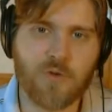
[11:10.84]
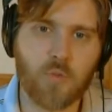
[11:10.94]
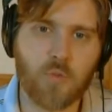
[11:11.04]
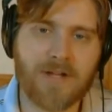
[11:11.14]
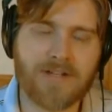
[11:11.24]
or
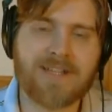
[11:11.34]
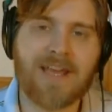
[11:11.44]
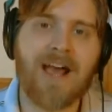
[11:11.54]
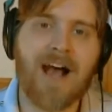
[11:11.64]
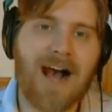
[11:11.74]
what?
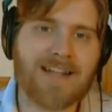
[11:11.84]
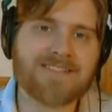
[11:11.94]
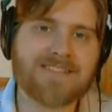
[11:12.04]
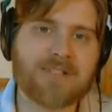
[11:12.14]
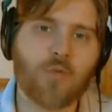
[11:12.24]

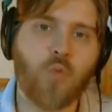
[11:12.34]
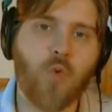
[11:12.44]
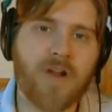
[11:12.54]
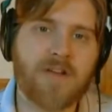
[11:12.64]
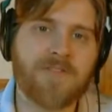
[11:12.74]
Honestly,
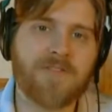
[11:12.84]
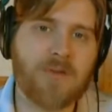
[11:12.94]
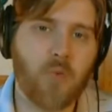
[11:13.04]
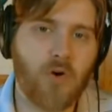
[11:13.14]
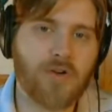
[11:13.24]
one of
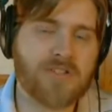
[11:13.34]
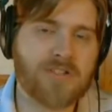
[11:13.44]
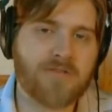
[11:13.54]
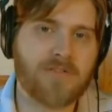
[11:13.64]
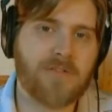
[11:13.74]
the
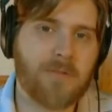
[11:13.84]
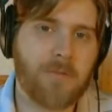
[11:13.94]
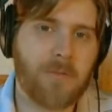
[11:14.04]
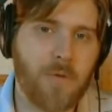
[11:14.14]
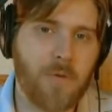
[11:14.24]
worst
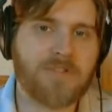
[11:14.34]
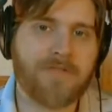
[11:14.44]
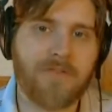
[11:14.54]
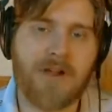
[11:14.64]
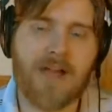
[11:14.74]
quotes
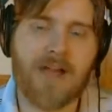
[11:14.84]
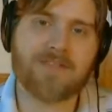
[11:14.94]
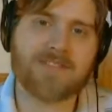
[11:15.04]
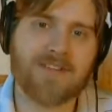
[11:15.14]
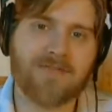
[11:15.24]
I've ever
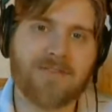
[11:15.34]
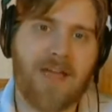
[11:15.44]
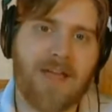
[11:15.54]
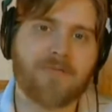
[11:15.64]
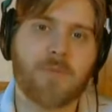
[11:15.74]
had seen
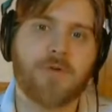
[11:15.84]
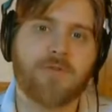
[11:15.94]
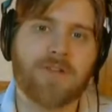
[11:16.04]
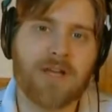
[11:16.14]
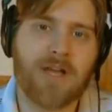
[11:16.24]
had from a
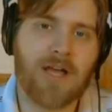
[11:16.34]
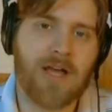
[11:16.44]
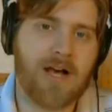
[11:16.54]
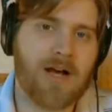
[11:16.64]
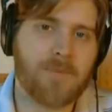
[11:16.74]
movie.
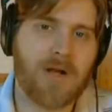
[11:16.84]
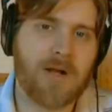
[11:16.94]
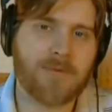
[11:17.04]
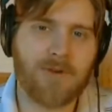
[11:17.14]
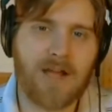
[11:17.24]
Um,
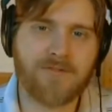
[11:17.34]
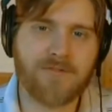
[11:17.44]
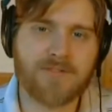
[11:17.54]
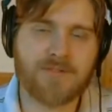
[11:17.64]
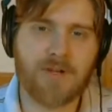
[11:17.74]
probably
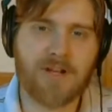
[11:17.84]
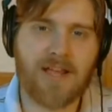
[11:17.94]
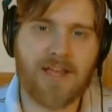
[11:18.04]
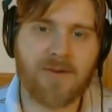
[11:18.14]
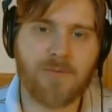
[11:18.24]
rivals when
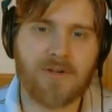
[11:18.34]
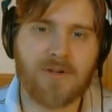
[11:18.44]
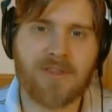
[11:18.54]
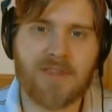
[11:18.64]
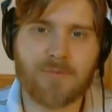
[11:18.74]
I had
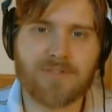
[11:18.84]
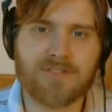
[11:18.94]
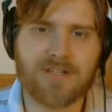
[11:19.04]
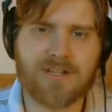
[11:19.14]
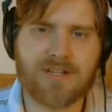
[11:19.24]
one that
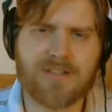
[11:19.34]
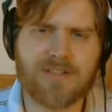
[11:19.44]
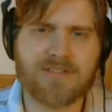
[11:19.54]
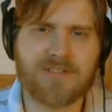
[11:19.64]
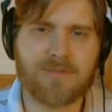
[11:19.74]
was
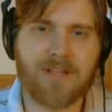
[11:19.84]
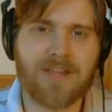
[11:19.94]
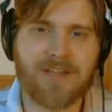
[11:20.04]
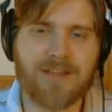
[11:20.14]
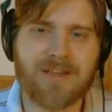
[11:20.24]
uh, something
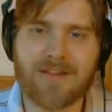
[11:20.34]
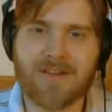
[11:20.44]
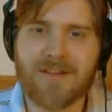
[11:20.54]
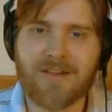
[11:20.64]
like uh,